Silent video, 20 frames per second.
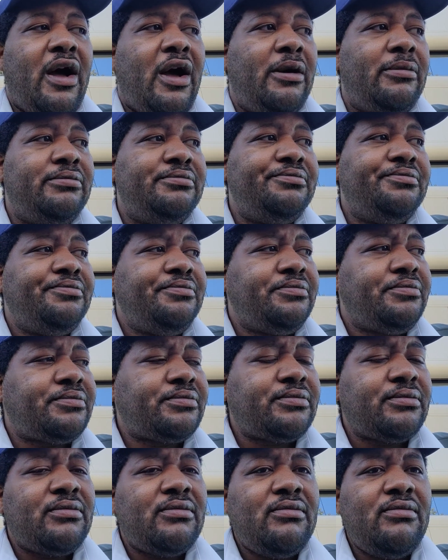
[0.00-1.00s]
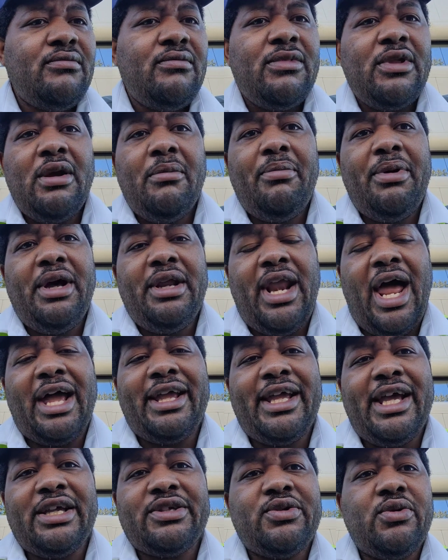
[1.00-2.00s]
But
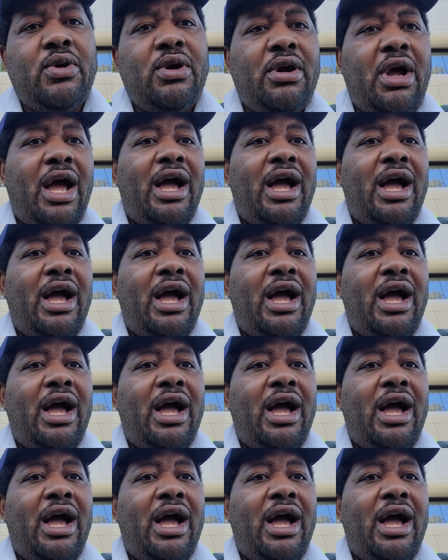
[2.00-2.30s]
I guess